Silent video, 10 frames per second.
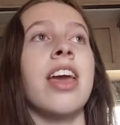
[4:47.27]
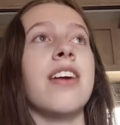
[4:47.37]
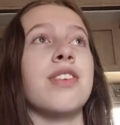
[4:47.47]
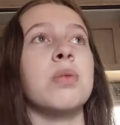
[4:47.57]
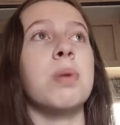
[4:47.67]

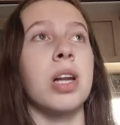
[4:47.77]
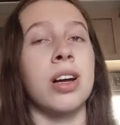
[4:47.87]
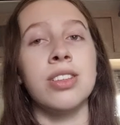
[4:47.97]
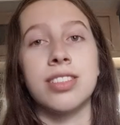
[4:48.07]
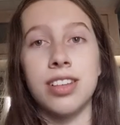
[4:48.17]
if you put
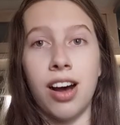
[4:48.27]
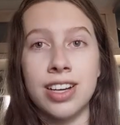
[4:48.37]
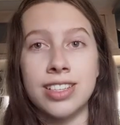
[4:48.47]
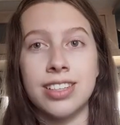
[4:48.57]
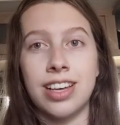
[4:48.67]
on
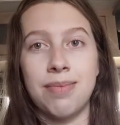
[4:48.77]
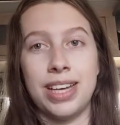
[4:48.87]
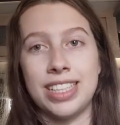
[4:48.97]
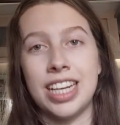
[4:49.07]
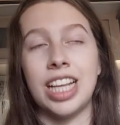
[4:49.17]
socks, it
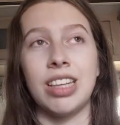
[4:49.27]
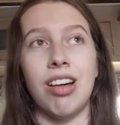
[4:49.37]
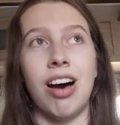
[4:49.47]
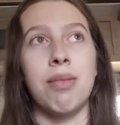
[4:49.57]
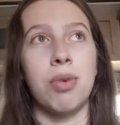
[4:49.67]
makes it a
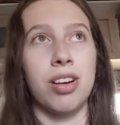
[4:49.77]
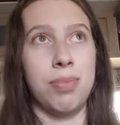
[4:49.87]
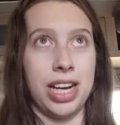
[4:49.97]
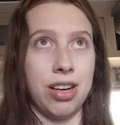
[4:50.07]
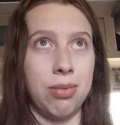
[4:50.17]
lot more
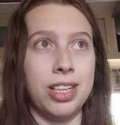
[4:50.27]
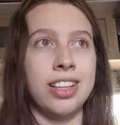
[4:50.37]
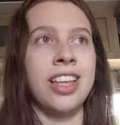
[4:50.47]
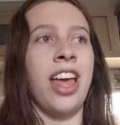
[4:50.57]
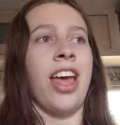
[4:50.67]
bearable.